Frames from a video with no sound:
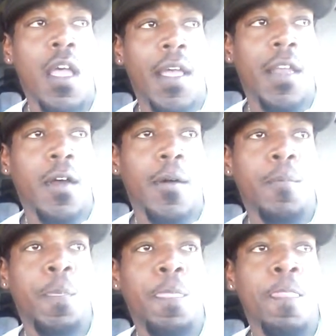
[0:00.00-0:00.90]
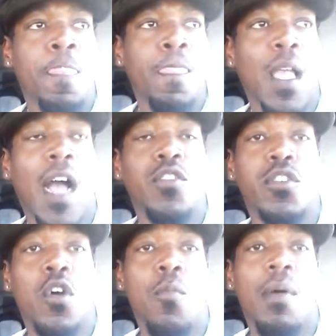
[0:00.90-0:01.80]
and I used
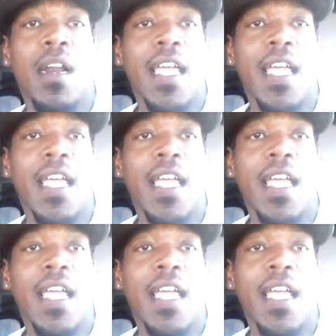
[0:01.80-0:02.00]
to go by the